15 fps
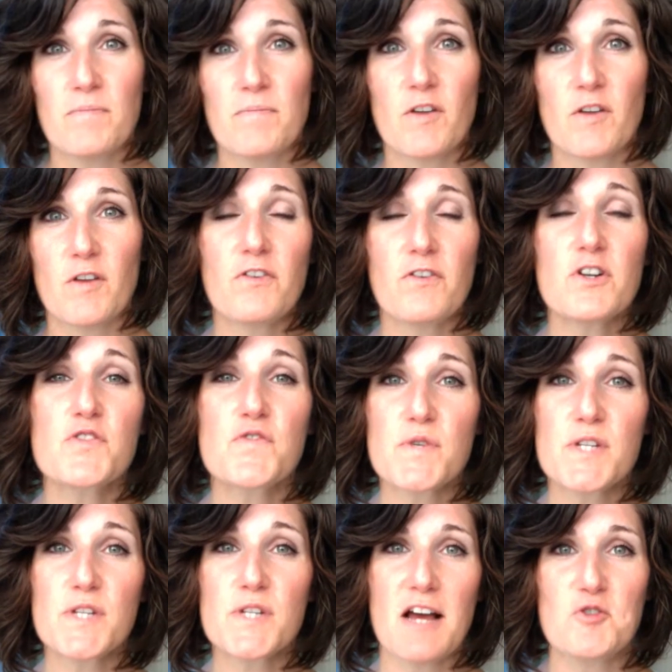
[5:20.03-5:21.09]
the first few
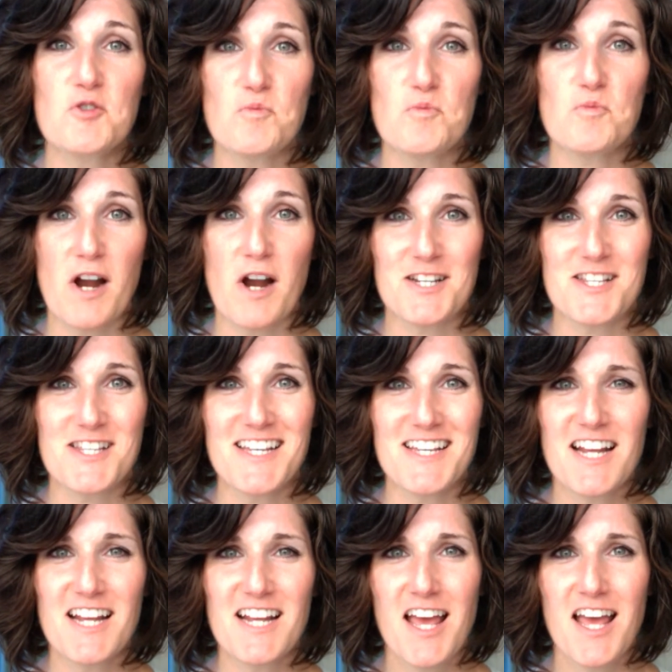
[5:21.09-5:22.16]
times you practice it,
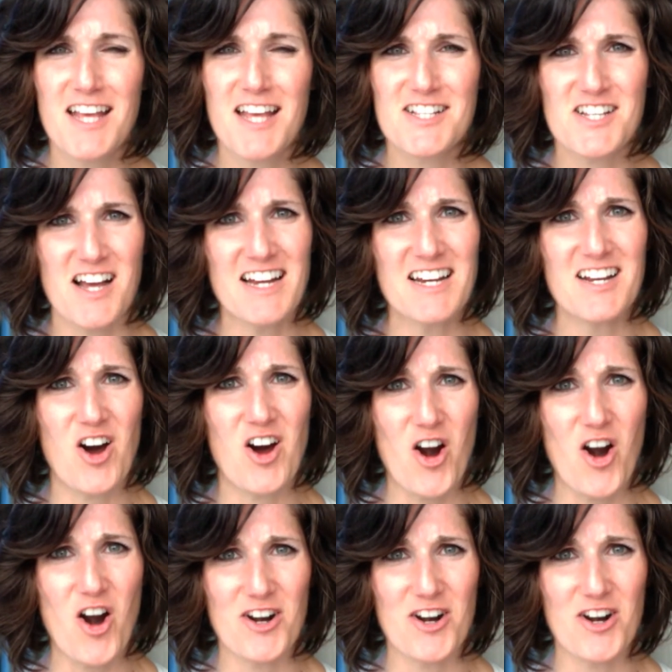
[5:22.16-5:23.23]
it's kind of
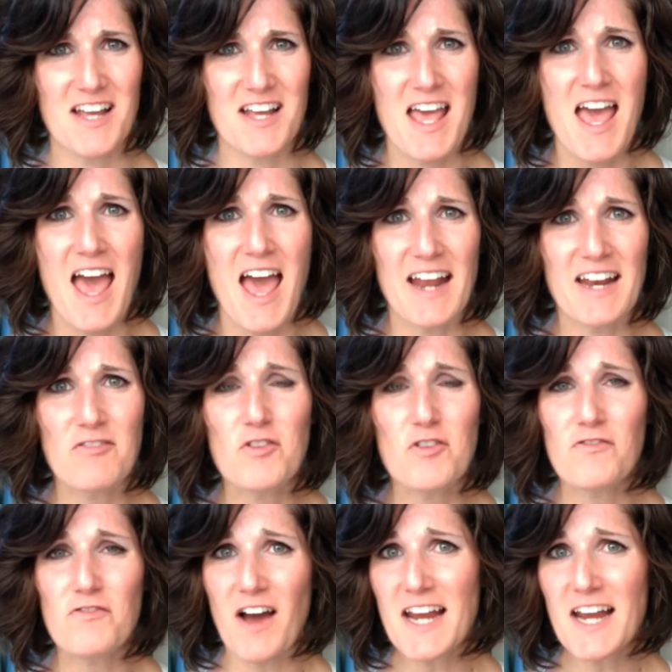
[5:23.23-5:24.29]
hard. And if you
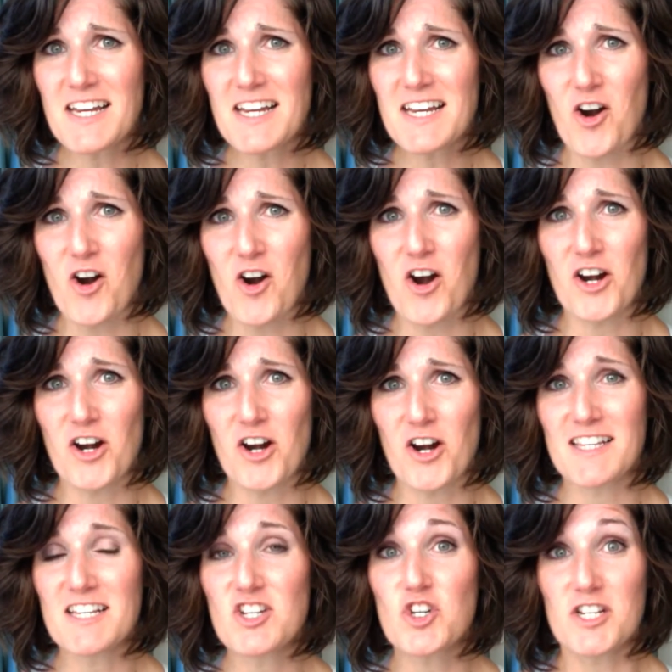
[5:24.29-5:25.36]
find it hard,
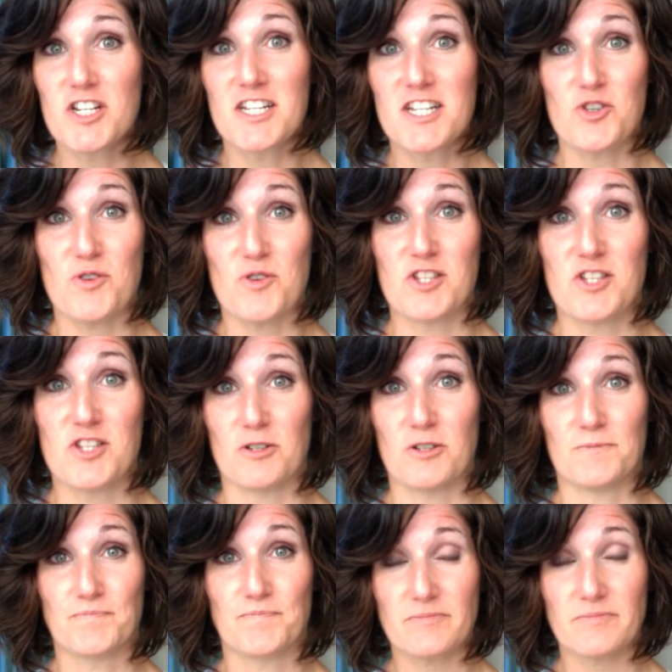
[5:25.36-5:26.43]
this should distress you.
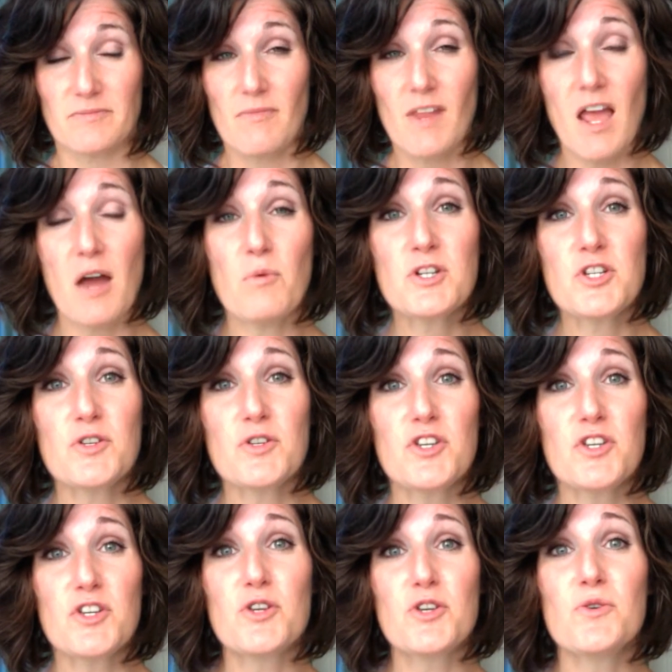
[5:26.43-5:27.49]
I want you to
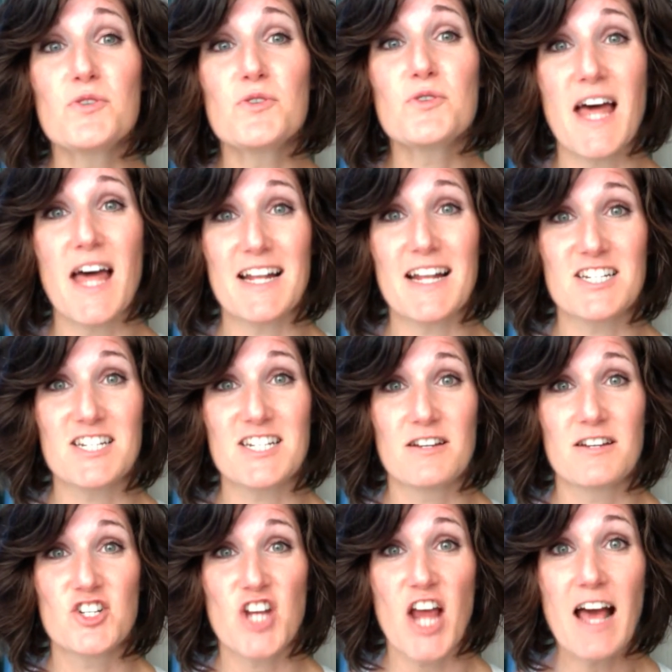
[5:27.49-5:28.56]
use that
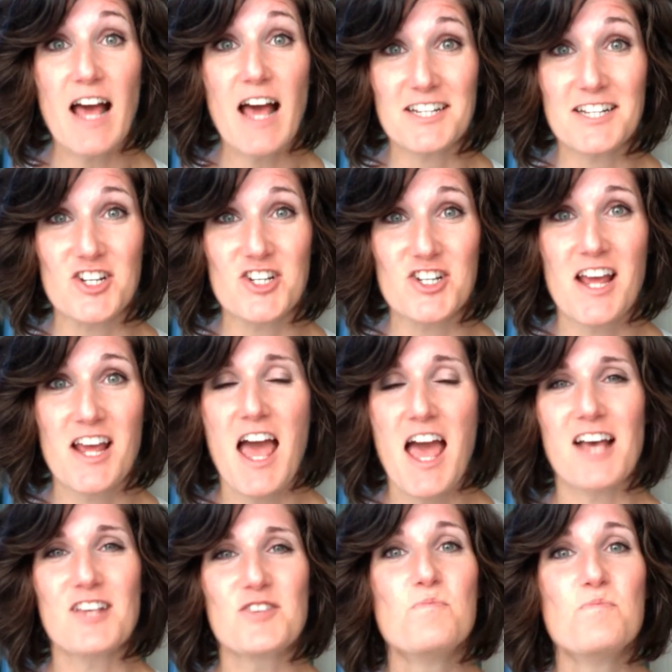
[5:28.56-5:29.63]
challenge
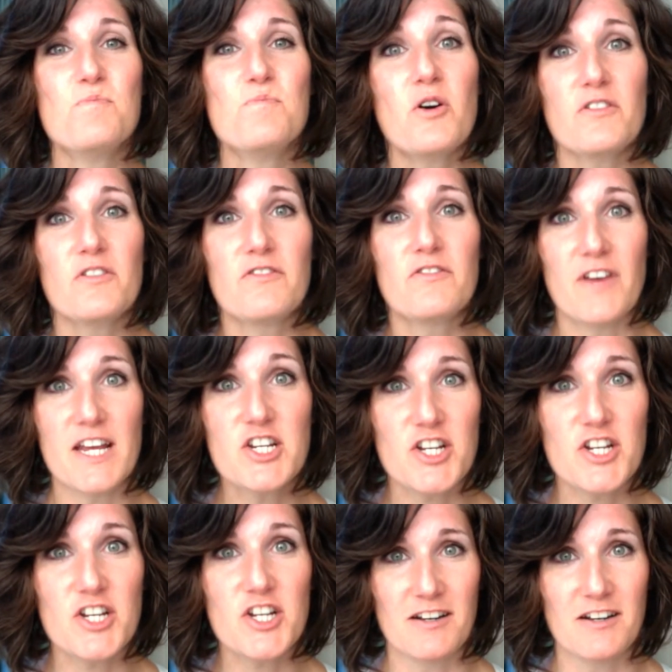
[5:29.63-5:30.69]
as
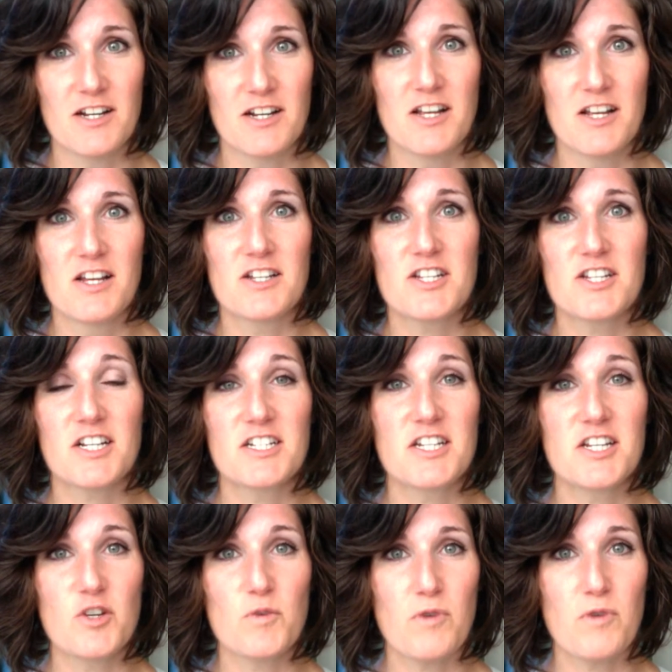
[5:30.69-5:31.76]
motivation to
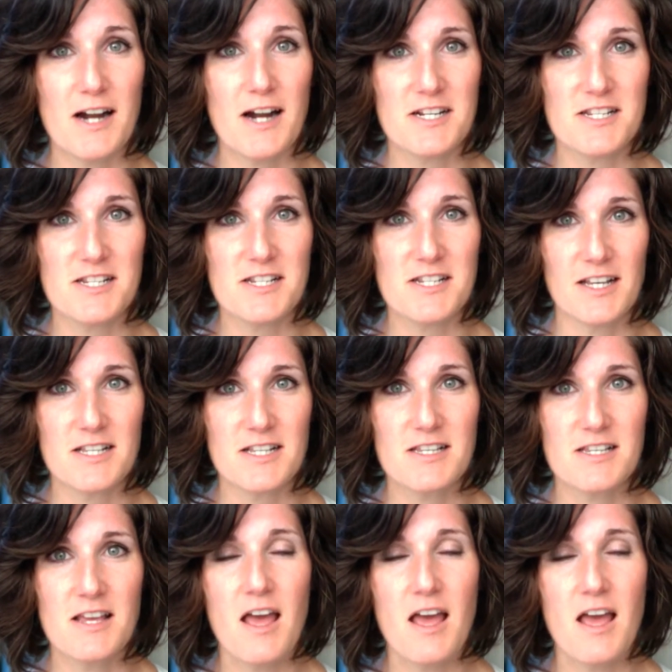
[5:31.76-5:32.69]
continue practicing this.